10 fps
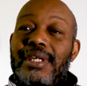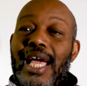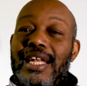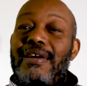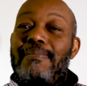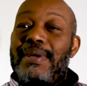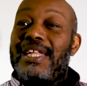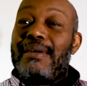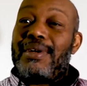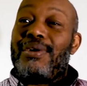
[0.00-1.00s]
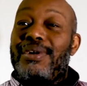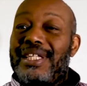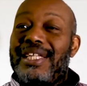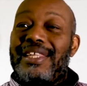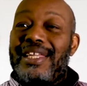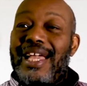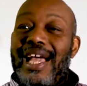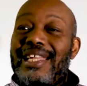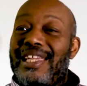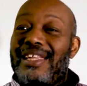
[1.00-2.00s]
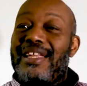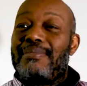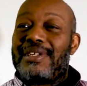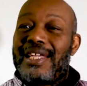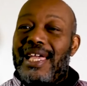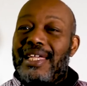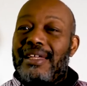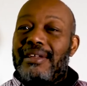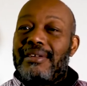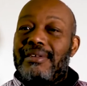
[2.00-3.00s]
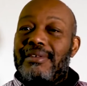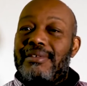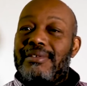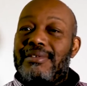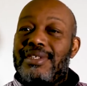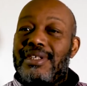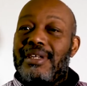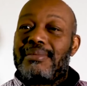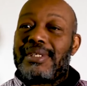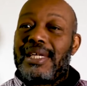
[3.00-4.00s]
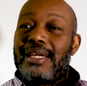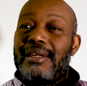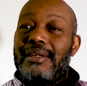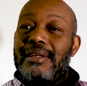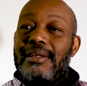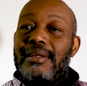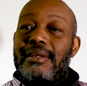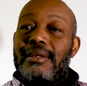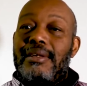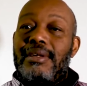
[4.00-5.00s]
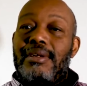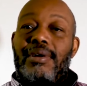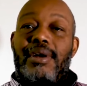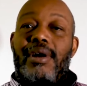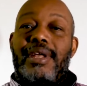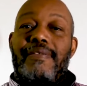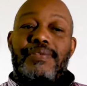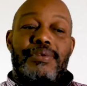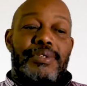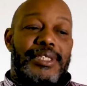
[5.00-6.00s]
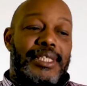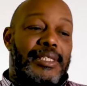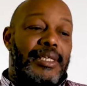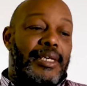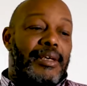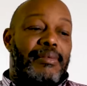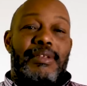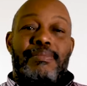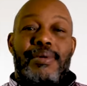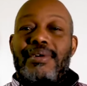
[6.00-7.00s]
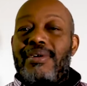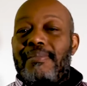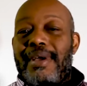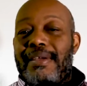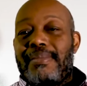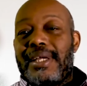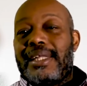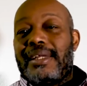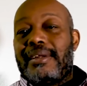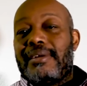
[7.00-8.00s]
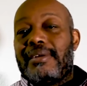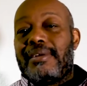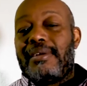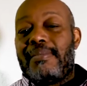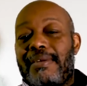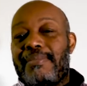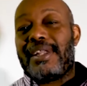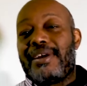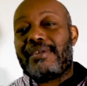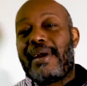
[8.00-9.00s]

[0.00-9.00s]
and he'll bid him lower than the other guy to get him to take it. You see what I'm saying? You know, and all that foolishness. The broker gonna make money. It make money on the